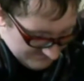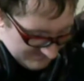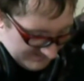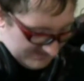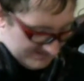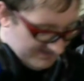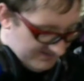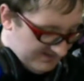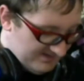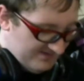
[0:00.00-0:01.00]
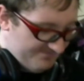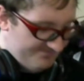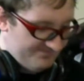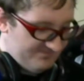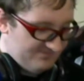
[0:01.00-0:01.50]
And then the
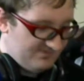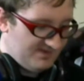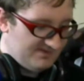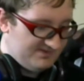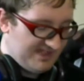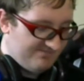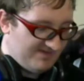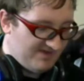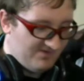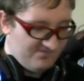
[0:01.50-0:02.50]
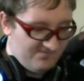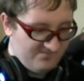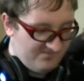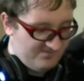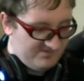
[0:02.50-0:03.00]
TV with
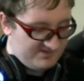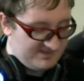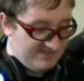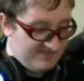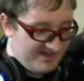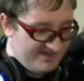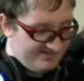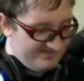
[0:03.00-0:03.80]
the TV